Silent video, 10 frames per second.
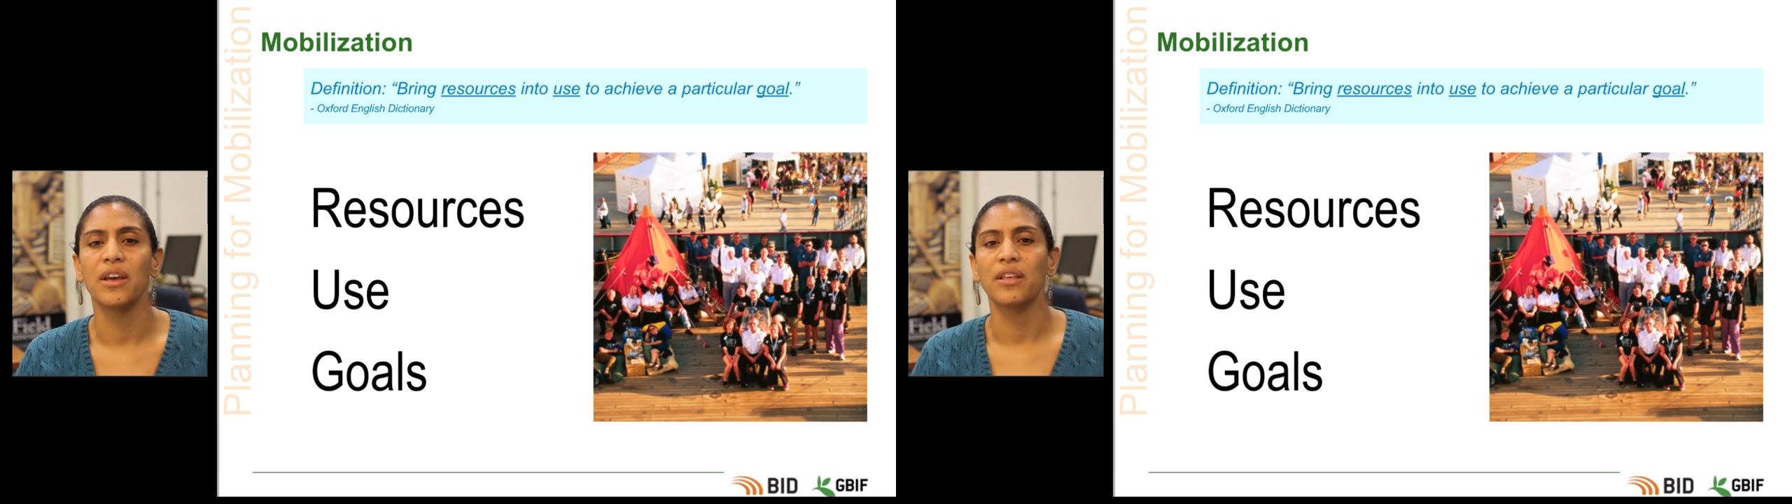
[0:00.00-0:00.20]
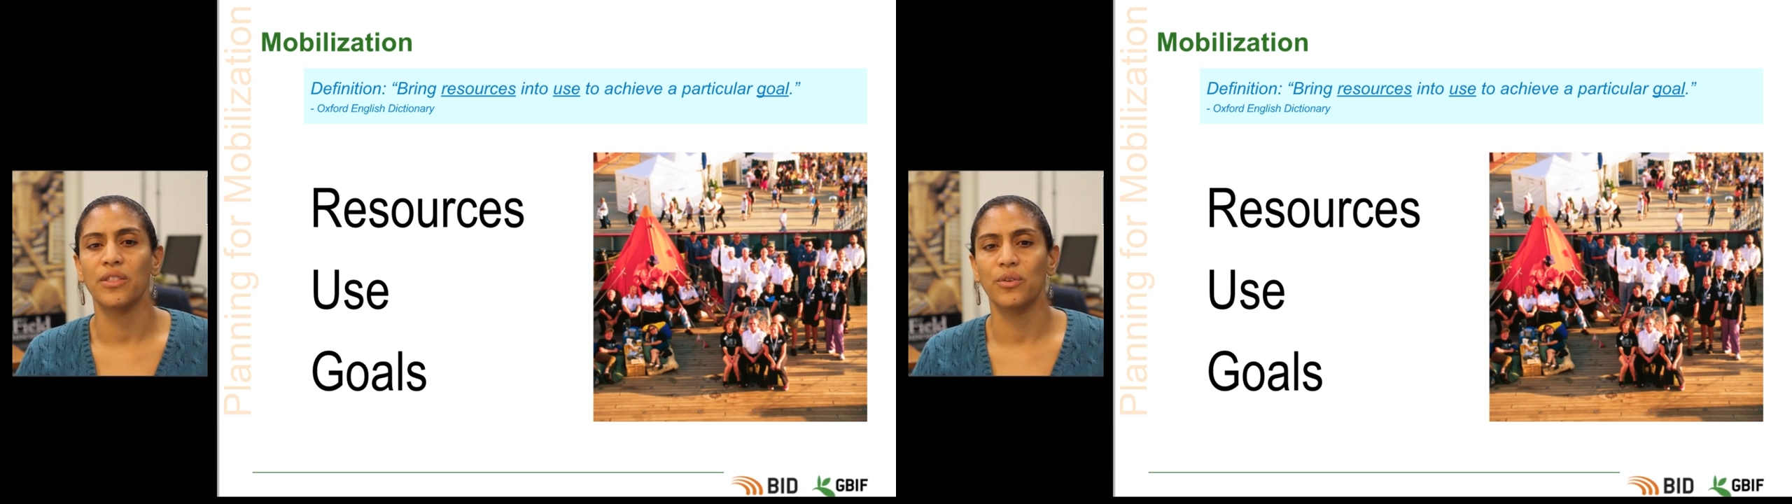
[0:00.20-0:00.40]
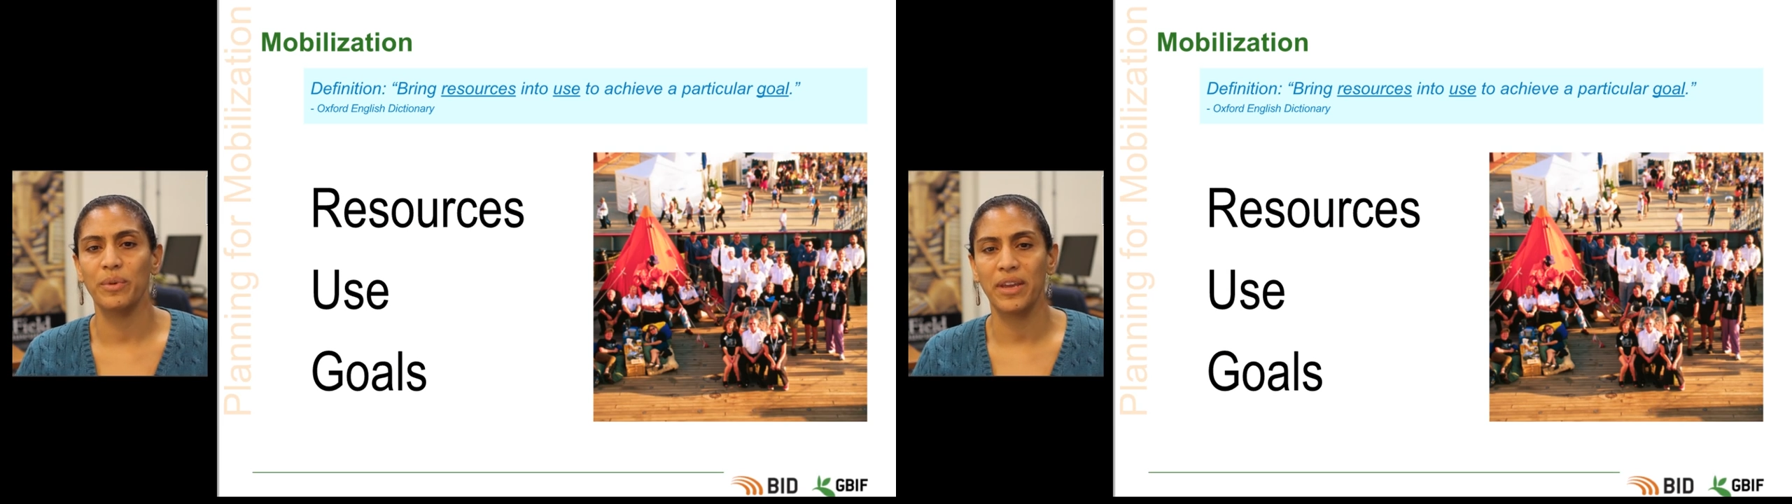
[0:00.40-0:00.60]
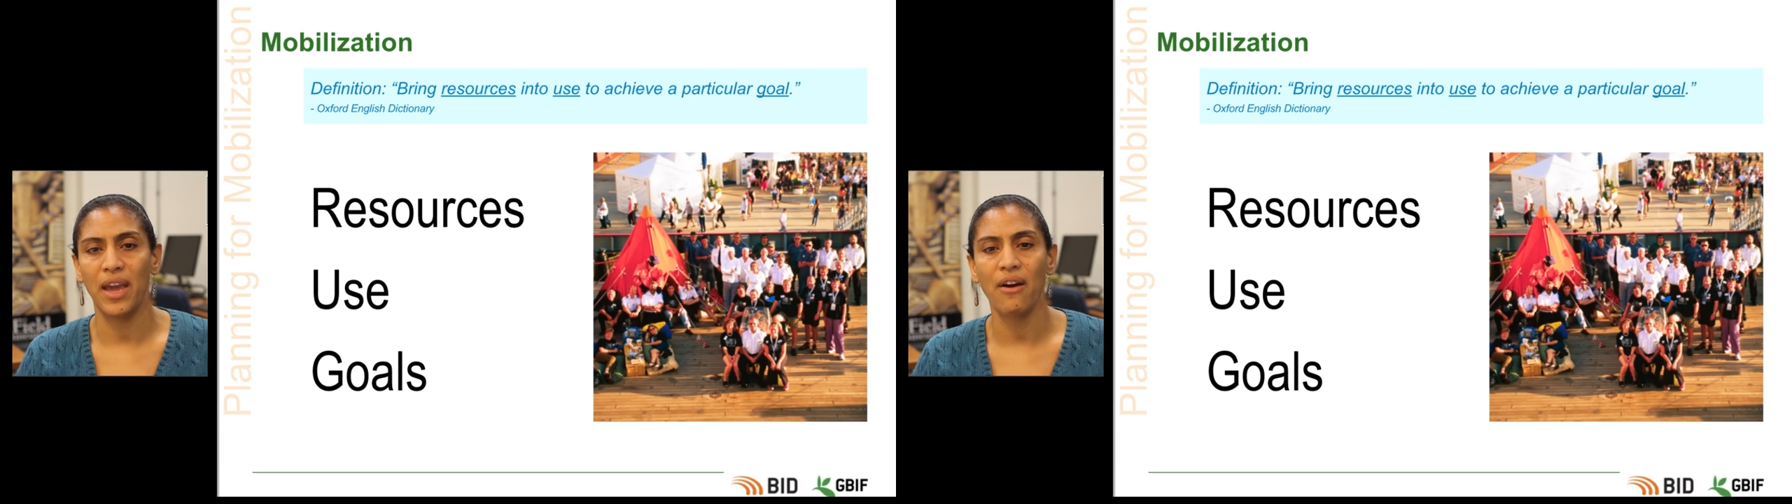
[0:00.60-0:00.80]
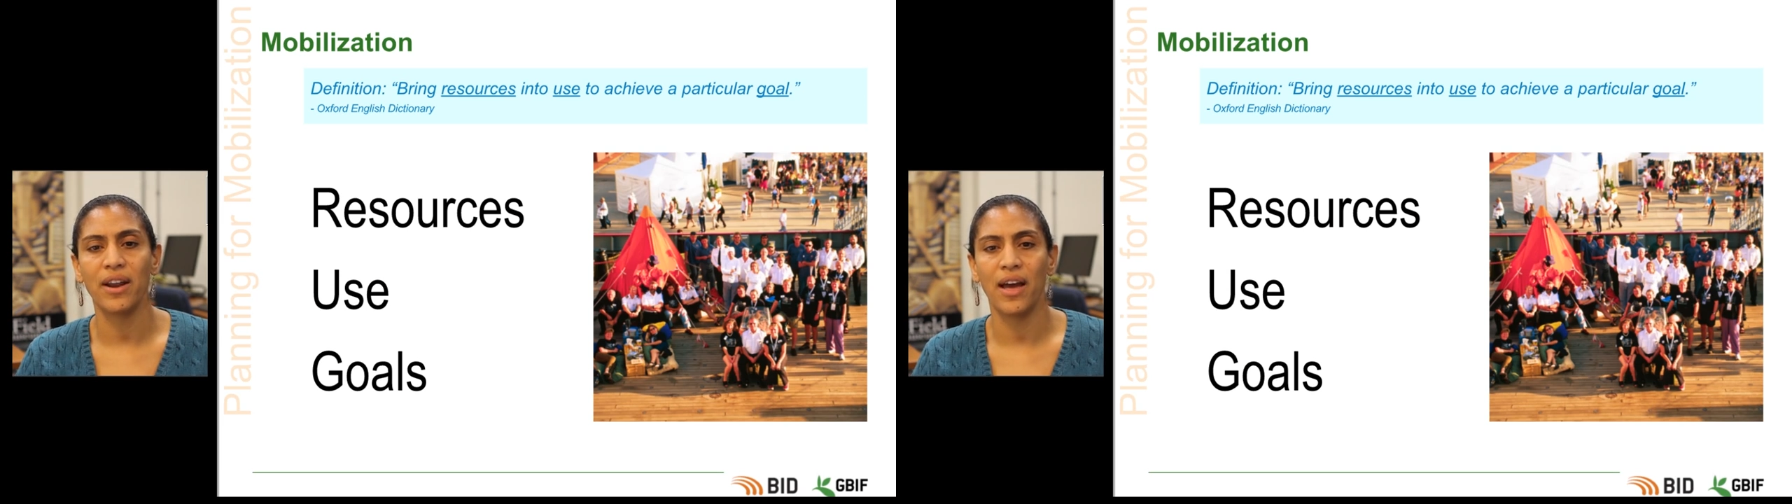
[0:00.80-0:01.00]
that will be
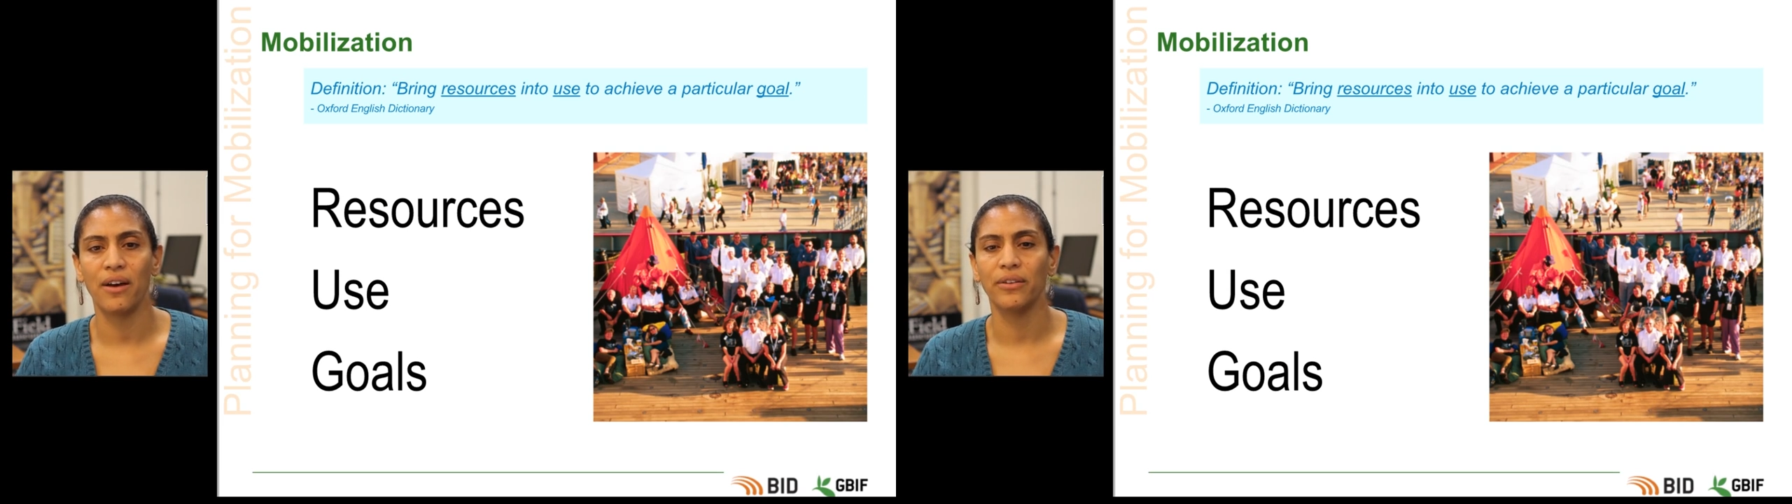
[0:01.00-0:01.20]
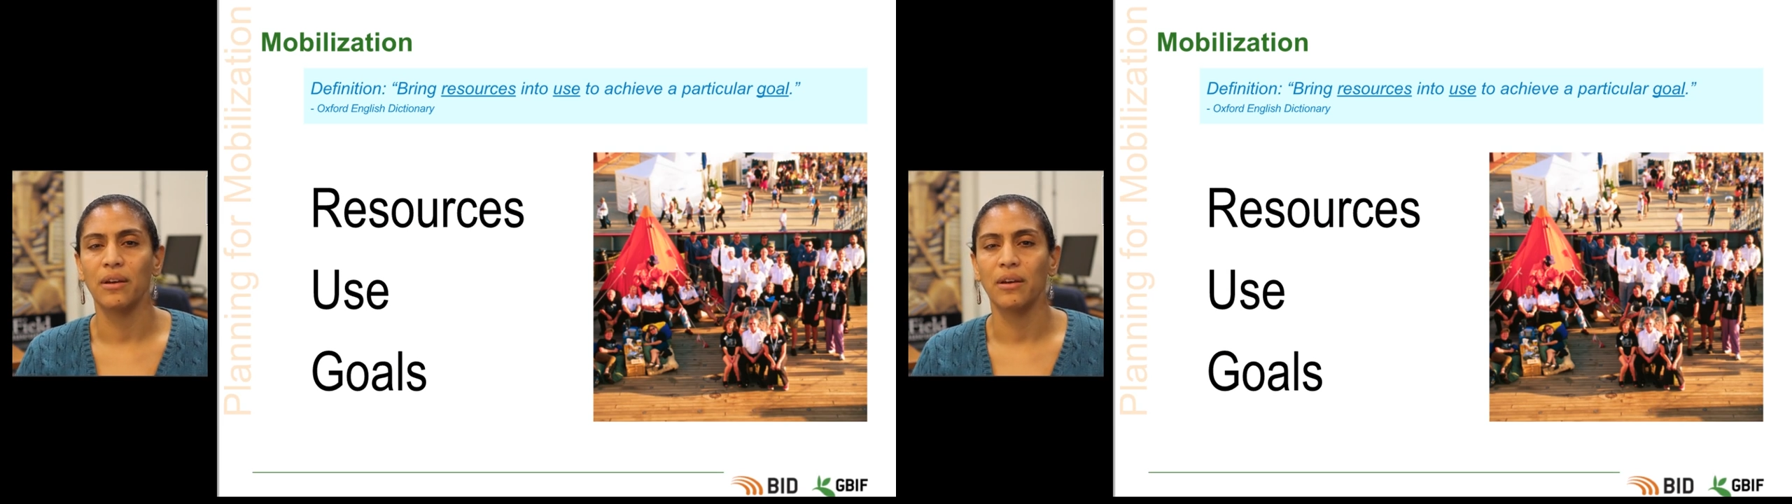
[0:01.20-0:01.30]
carried out